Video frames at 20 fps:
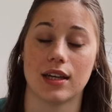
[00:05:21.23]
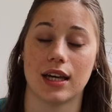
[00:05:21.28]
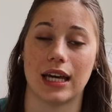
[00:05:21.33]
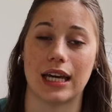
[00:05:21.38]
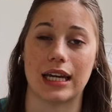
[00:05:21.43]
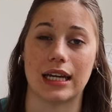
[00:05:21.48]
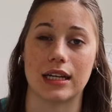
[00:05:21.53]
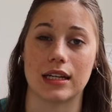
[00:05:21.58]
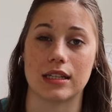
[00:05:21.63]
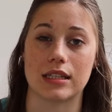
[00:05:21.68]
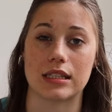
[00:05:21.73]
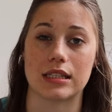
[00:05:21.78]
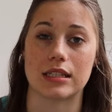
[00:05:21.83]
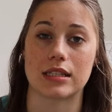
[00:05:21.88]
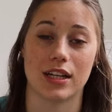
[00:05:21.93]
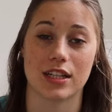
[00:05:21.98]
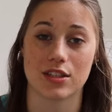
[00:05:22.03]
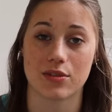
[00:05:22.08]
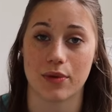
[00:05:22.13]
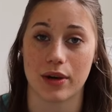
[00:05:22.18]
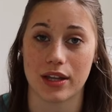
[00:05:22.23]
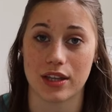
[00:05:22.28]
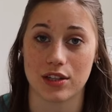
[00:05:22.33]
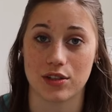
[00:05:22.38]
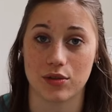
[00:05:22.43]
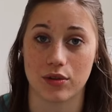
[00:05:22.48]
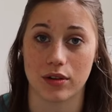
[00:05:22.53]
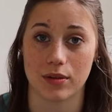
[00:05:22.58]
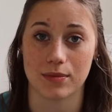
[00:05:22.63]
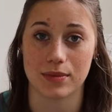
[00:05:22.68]
And that's why the
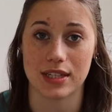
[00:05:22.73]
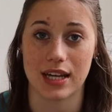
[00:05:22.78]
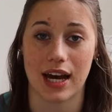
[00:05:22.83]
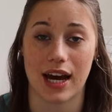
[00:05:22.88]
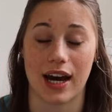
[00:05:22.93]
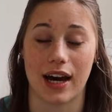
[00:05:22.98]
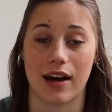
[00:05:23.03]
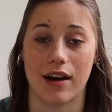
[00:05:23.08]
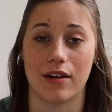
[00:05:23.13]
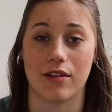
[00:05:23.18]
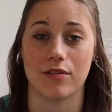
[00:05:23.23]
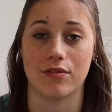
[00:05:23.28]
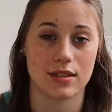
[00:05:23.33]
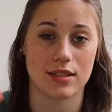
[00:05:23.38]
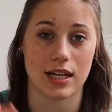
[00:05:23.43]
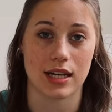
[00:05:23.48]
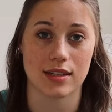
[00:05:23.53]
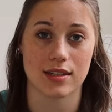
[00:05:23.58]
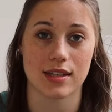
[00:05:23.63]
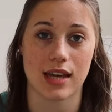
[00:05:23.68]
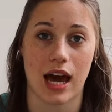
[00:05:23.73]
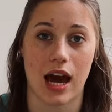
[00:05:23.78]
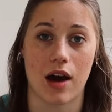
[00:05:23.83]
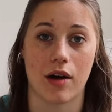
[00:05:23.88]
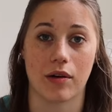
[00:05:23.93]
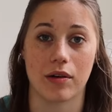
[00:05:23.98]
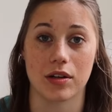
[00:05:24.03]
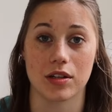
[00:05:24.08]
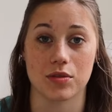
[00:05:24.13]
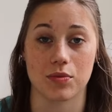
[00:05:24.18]
dorms have desk
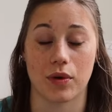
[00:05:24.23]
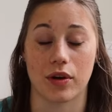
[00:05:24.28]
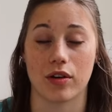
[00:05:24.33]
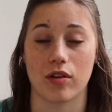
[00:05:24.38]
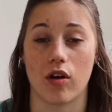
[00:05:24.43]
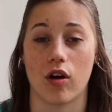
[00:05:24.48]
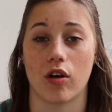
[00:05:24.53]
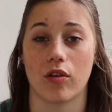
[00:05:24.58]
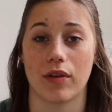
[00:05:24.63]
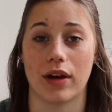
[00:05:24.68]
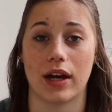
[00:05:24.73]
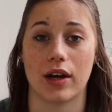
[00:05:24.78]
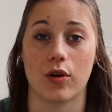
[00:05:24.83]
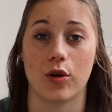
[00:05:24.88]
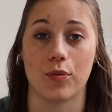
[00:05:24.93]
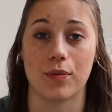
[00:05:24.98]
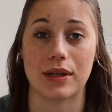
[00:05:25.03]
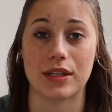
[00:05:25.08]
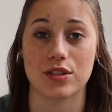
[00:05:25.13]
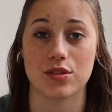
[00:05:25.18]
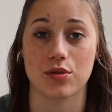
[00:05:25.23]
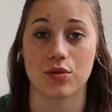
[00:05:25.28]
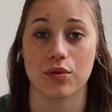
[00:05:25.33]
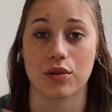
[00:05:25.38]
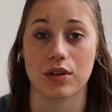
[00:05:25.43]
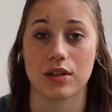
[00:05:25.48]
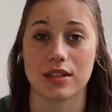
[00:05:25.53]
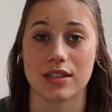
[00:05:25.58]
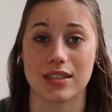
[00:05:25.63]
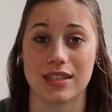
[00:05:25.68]
hours where an R A or
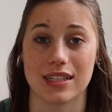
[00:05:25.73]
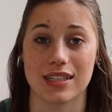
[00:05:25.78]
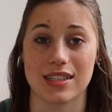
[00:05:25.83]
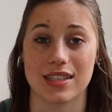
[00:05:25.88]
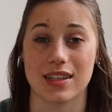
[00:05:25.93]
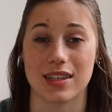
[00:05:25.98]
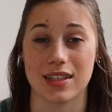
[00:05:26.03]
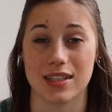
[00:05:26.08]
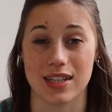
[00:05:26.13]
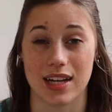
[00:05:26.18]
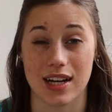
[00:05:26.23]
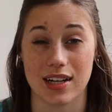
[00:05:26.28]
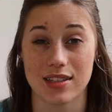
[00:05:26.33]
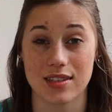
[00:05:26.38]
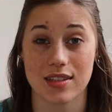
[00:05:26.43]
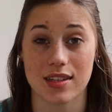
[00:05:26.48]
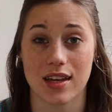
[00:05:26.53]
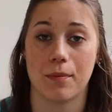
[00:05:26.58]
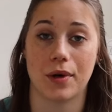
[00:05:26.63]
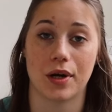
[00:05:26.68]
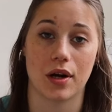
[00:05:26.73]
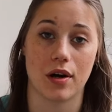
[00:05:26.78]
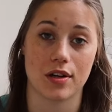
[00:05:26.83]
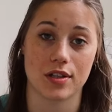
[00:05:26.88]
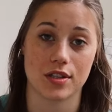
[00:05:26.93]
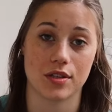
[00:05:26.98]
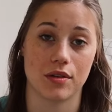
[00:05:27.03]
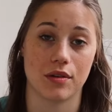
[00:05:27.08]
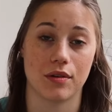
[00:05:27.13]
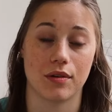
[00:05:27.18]
mentor sits at the desk, but
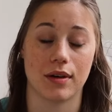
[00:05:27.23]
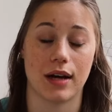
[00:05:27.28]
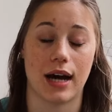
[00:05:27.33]
also